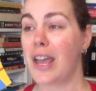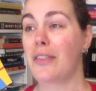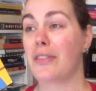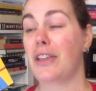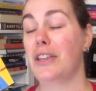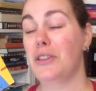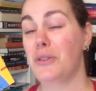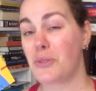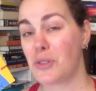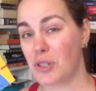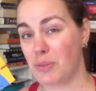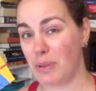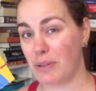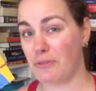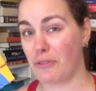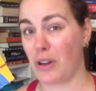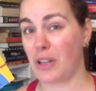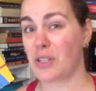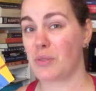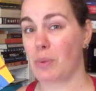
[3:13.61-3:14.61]
They used to be
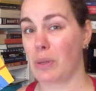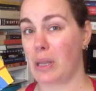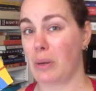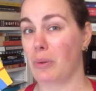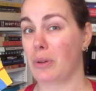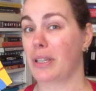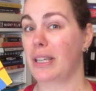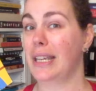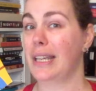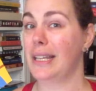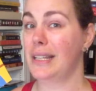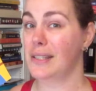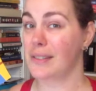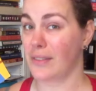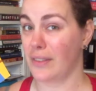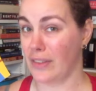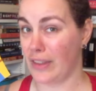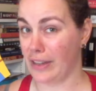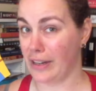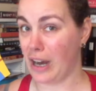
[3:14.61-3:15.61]
friends when they were kids
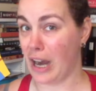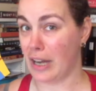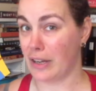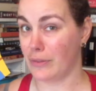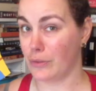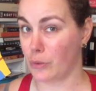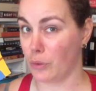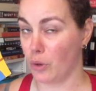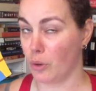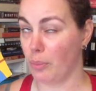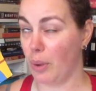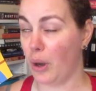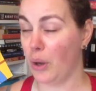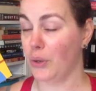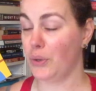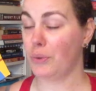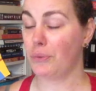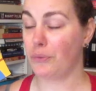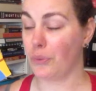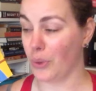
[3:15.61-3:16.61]
and then they kind of grew
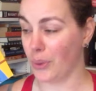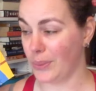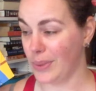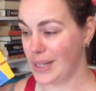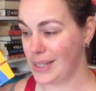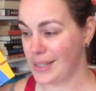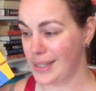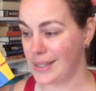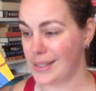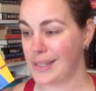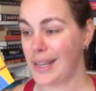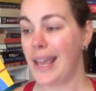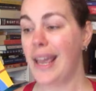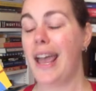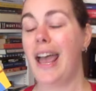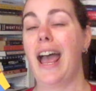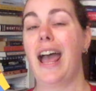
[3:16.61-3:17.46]
apart for reasons,